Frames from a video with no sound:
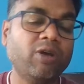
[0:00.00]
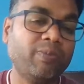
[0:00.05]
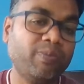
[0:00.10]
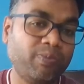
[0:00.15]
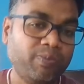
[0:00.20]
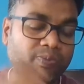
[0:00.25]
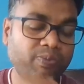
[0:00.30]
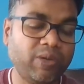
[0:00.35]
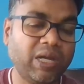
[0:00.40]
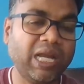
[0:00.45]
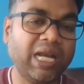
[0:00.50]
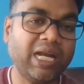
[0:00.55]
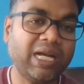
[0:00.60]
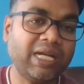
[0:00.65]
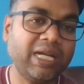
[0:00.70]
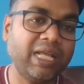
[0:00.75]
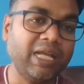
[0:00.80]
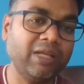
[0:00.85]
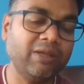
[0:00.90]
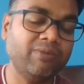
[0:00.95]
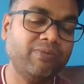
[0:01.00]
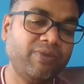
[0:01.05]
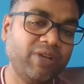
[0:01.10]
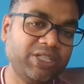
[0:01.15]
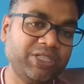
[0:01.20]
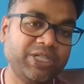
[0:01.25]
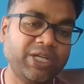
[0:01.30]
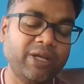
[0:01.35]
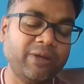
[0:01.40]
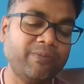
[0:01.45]
are collecting,
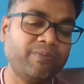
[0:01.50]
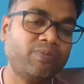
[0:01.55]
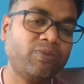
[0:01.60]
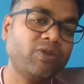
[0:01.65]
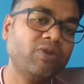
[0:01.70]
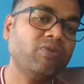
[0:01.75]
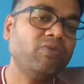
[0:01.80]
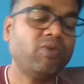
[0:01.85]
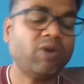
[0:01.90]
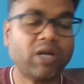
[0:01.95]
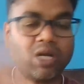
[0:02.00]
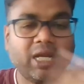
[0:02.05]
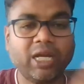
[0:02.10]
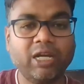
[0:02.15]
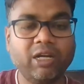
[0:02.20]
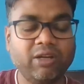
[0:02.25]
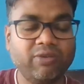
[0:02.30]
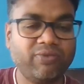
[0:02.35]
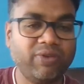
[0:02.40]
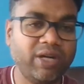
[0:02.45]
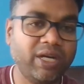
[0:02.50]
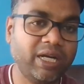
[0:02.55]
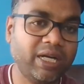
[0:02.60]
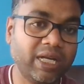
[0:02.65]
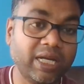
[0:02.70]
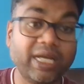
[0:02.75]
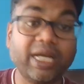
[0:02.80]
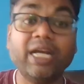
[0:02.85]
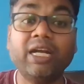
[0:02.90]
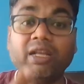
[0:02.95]
fetching what kind of a
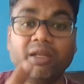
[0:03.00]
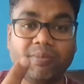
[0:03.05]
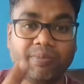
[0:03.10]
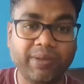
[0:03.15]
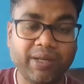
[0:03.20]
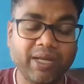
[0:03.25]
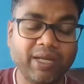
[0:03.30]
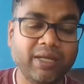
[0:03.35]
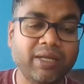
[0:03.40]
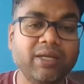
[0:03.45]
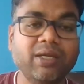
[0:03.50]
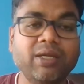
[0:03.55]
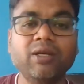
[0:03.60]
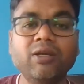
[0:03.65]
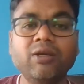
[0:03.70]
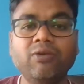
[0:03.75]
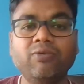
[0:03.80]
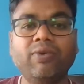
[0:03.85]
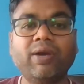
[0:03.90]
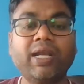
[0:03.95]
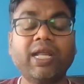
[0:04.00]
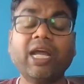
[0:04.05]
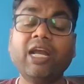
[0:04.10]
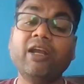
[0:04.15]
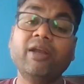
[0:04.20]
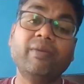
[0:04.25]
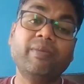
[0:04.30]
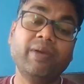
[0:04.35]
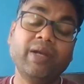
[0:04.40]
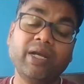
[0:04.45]
data, get API, what
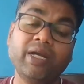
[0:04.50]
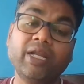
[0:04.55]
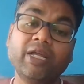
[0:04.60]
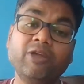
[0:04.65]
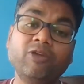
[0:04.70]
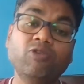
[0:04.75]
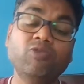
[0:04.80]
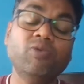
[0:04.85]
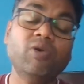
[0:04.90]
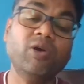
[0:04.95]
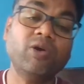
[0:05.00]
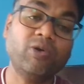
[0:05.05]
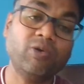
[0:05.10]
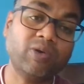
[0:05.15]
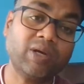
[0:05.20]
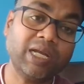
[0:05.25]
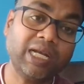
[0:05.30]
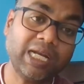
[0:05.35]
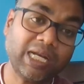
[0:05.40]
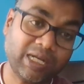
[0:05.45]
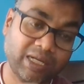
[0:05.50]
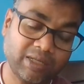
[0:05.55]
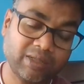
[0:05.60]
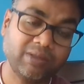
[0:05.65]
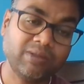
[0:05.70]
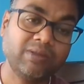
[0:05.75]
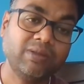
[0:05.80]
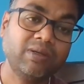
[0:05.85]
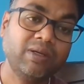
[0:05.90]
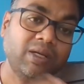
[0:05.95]
kind of data you want to collect
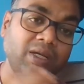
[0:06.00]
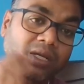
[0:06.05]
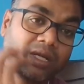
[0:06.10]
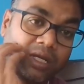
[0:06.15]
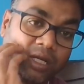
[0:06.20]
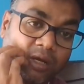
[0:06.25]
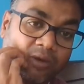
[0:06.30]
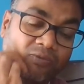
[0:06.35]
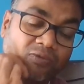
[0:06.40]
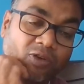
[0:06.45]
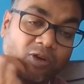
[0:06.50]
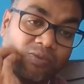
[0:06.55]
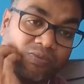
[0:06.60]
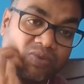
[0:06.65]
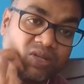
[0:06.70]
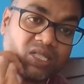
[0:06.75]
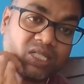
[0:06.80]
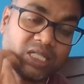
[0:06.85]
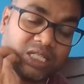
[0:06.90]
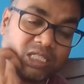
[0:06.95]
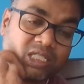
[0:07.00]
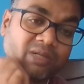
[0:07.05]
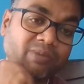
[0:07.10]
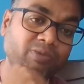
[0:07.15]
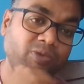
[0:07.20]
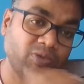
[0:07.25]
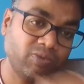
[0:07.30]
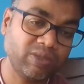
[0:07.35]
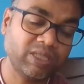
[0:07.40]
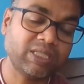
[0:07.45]
from which system
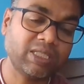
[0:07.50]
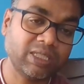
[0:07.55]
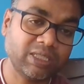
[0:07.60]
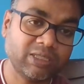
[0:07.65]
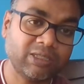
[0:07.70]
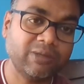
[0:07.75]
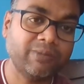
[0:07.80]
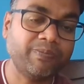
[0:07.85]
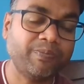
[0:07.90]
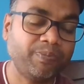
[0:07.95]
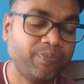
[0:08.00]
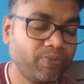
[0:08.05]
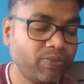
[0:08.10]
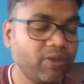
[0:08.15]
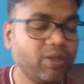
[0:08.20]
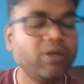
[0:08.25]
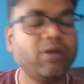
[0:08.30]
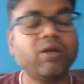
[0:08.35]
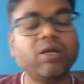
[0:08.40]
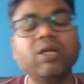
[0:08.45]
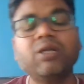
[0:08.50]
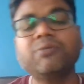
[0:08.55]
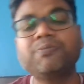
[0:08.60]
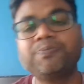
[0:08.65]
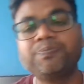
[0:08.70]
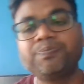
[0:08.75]
to which system. Okay.